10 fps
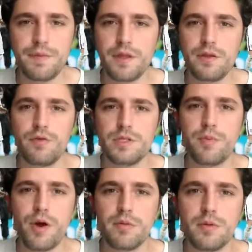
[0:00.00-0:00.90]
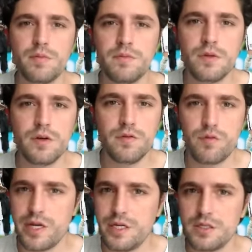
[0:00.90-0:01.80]
that there is a problem of
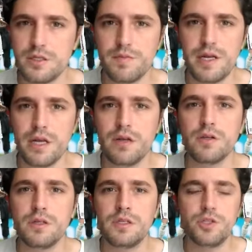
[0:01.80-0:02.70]
racism in England,